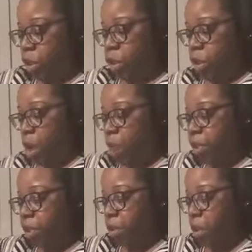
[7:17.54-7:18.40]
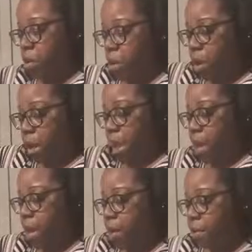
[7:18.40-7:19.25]
So I'm just going to go
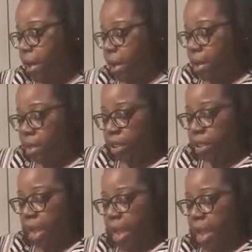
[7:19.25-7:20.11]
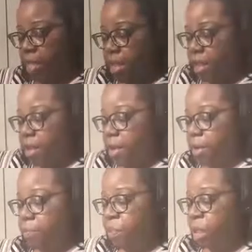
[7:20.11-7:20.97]
ahead on now and just add
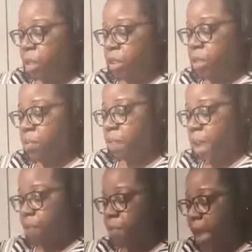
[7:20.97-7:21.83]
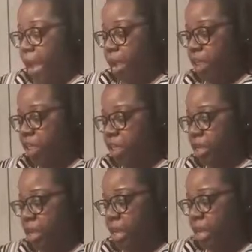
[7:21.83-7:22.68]
the tomato paste